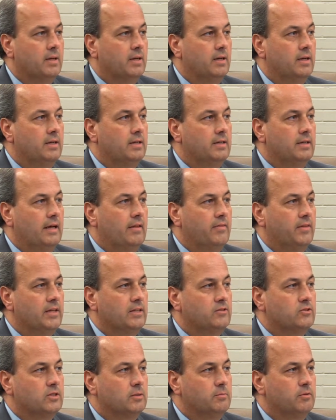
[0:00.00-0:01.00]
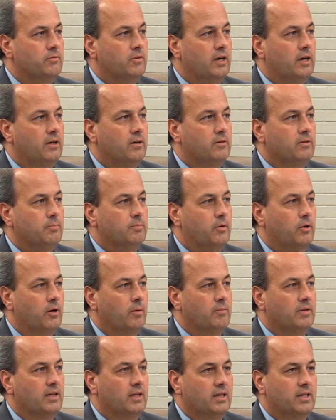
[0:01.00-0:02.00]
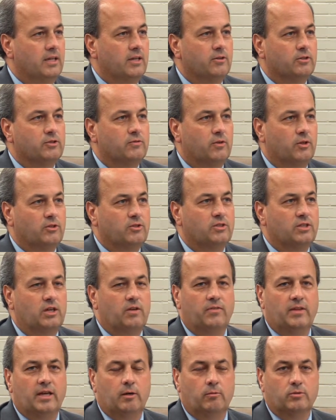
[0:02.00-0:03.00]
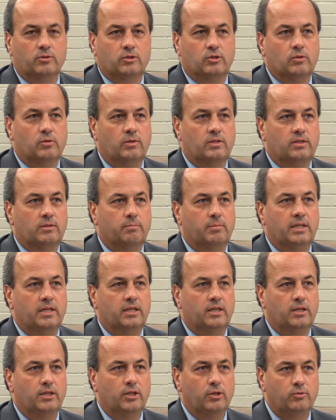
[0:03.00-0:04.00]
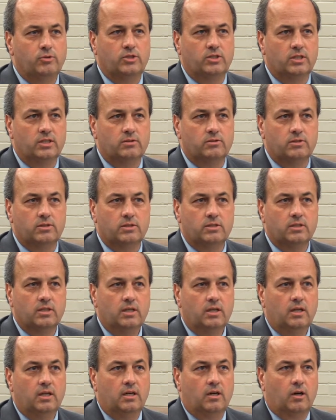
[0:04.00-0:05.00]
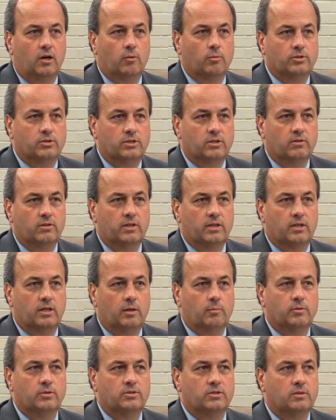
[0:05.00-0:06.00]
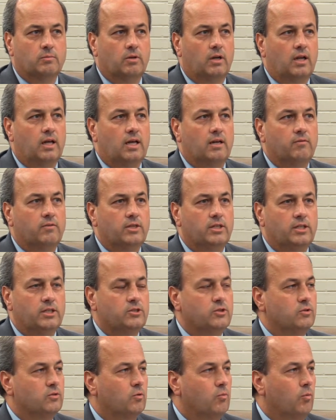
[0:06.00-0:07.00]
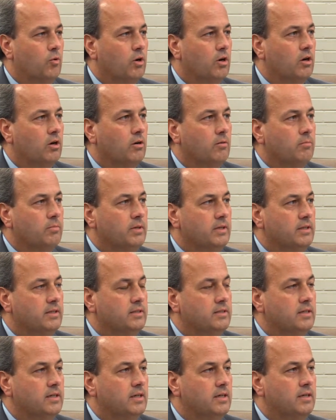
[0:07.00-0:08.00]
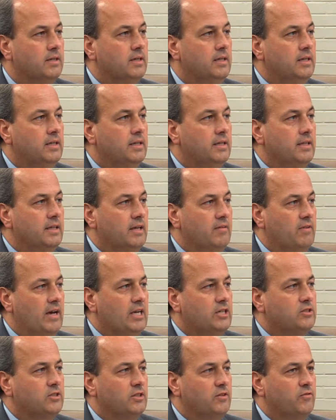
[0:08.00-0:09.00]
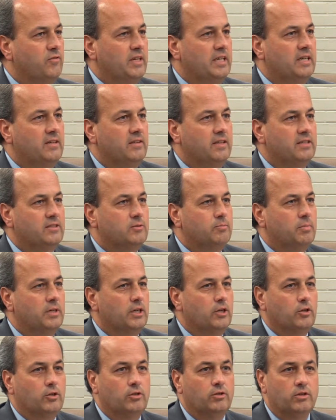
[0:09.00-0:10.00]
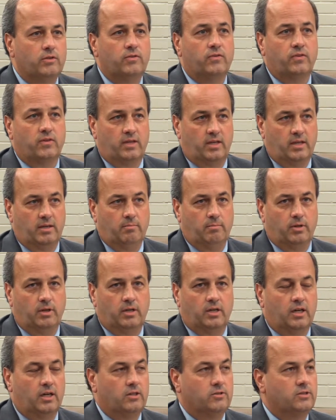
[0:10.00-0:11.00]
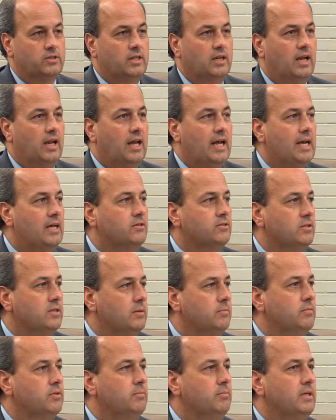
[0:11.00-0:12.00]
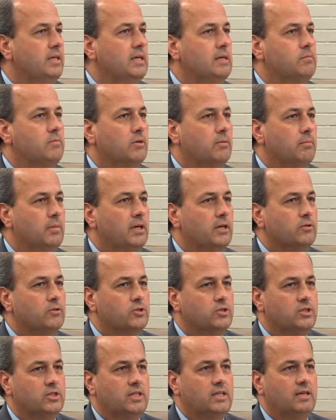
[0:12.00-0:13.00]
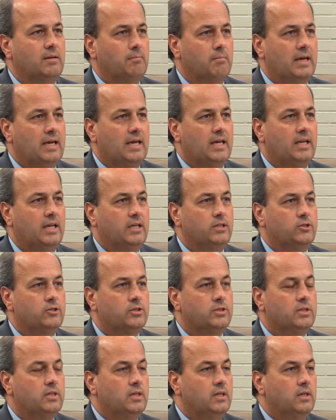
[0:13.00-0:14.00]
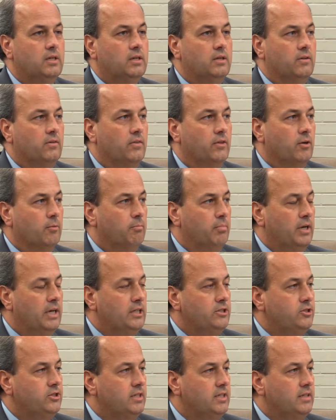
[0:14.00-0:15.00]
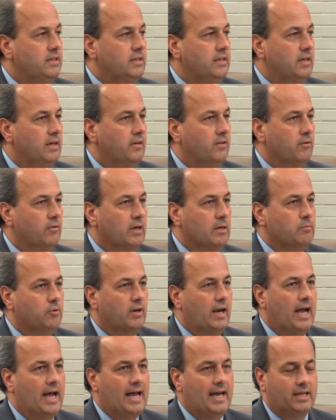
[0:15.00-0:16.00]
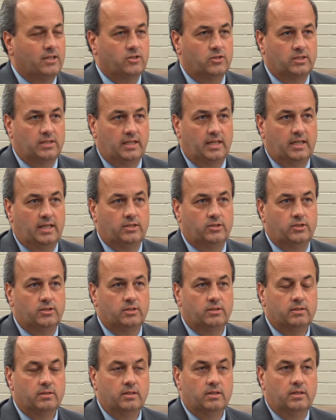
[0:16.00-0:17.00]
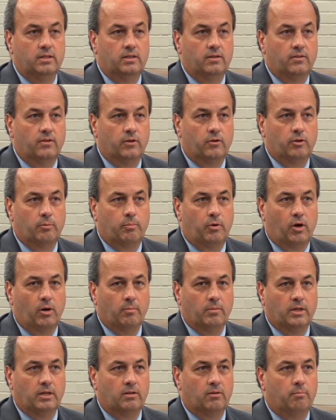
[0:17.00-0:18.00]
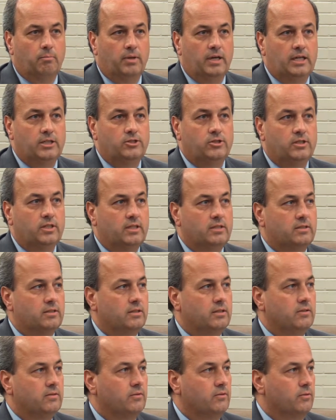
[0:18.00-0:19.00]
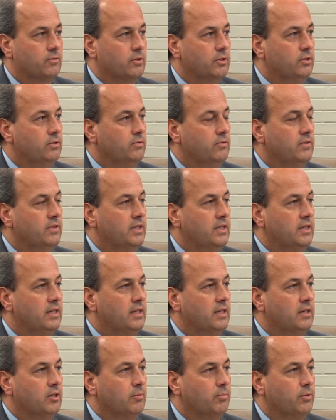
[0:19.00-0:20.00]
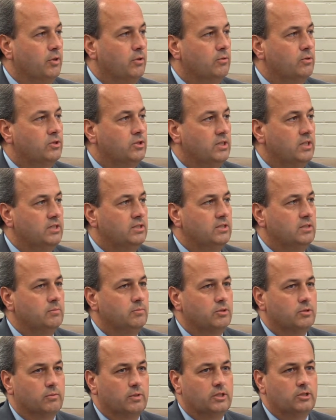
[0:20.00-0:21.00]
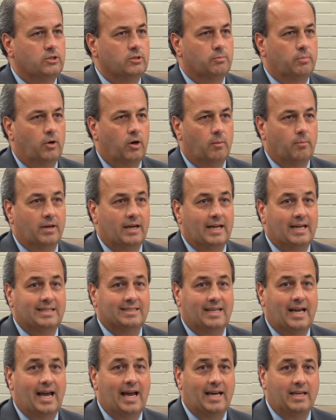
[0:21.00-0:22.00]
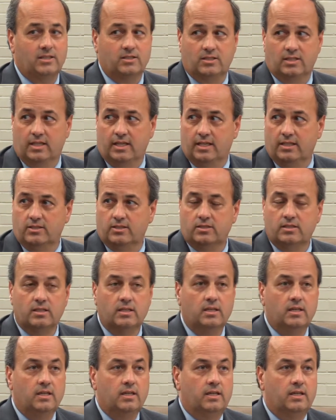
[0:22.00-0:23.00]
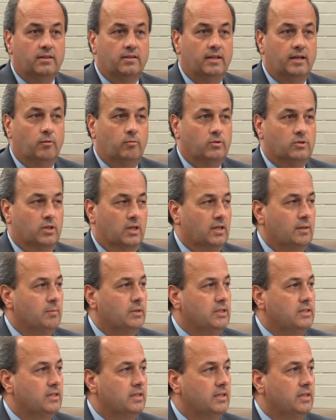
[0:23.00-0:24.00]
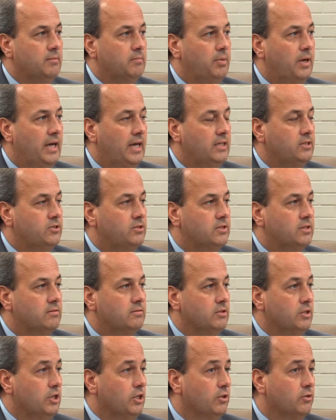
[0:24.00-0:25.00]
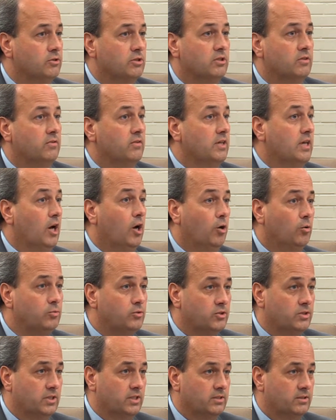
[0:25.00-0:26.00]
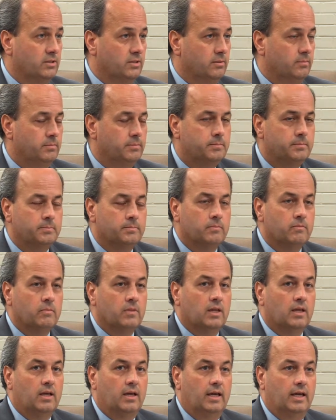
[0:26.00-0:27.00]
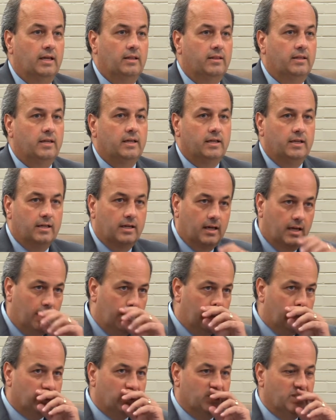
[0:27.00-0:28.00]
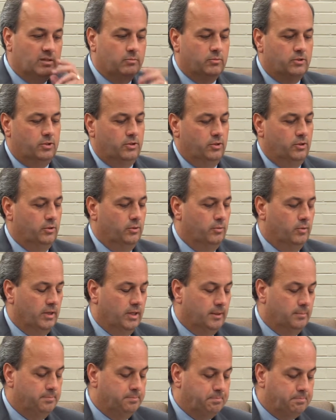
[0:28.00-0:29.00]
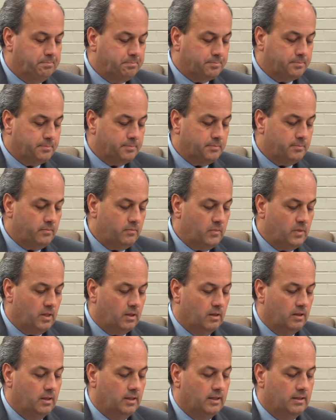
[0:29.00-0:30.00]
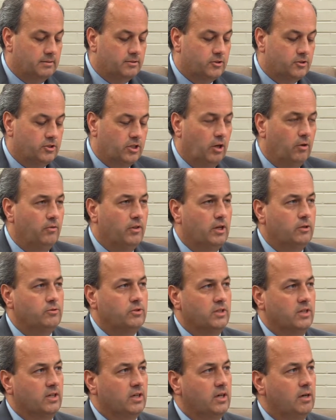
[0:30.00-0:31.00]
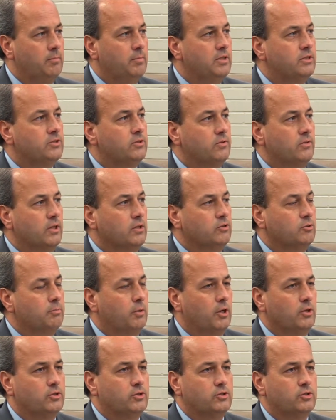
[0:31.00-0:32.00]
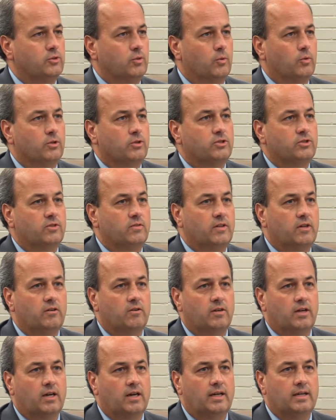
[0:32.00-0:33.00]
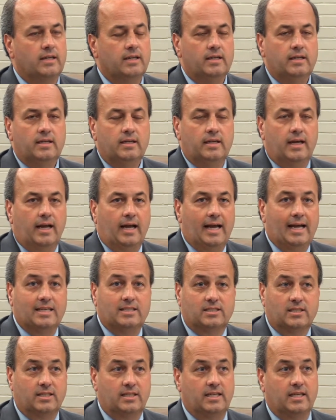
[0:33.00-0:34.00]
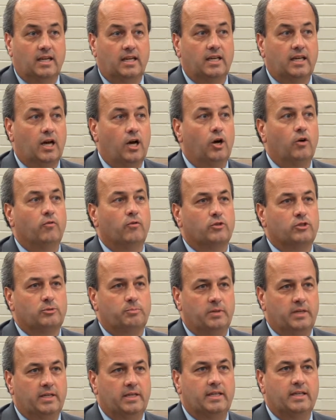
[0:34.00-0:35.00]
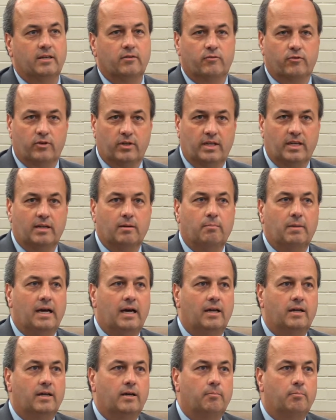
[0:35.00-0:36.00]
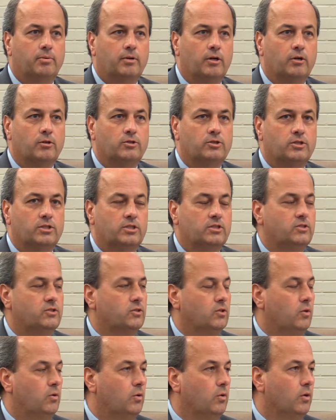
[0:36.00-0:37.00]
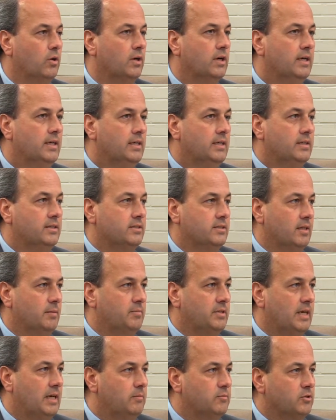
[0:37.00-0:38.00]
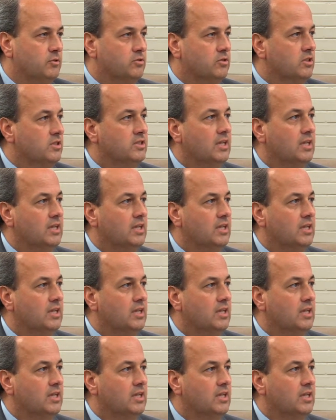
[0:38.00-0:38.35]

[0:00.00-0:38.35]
I think some of our department leaders first thought that was going to be a nuisance or was going to encumber them a lot of additional work, but they've actually found it's been a good thing because it allows them to be able to better see and manage their budget. They're able to access their departmental budget through the computer system, so each department has access that was limited in past years under the old system, and then it allows them to show those incumbents or those purchase orders so they're not accidentally overspending and forget about a purchase or sometimes there's a